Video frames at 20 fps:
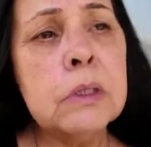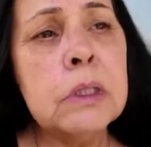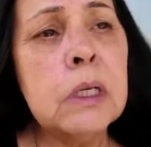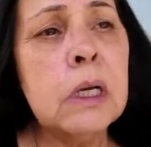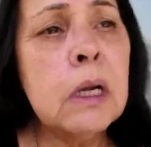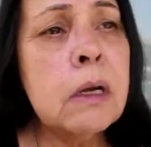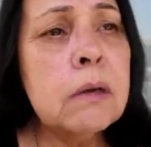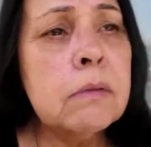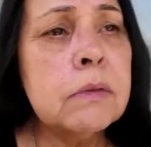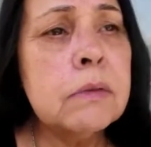She
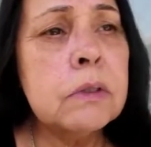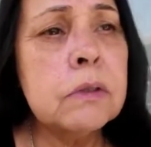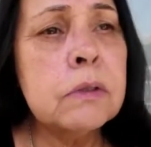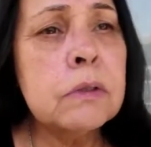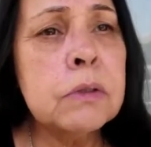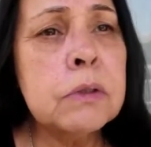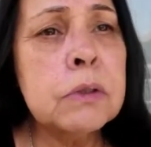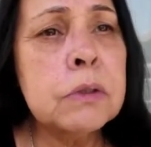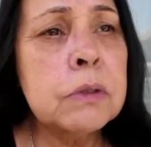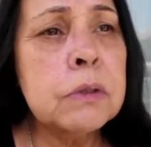loves
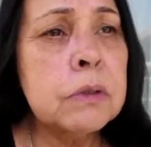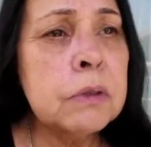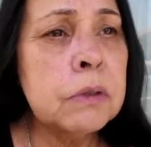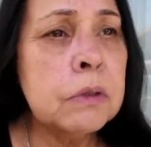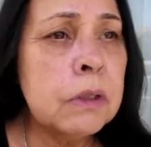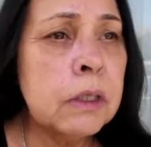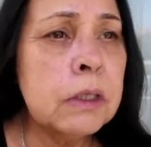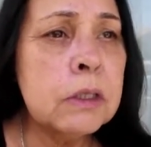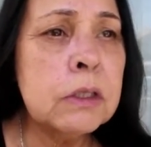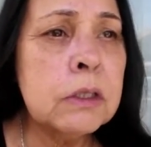her scooter,
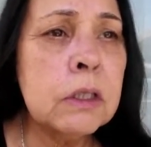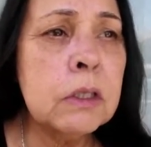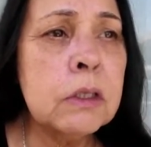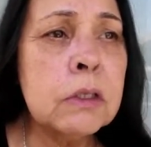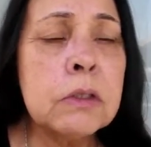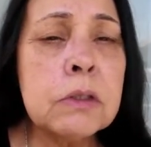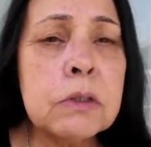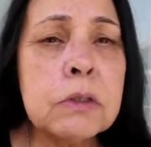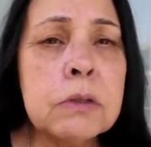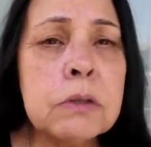and she
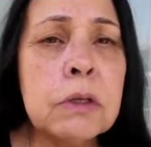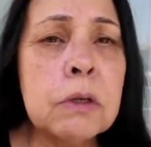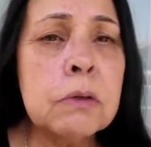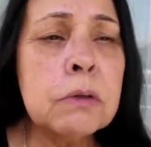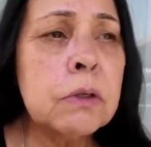looks so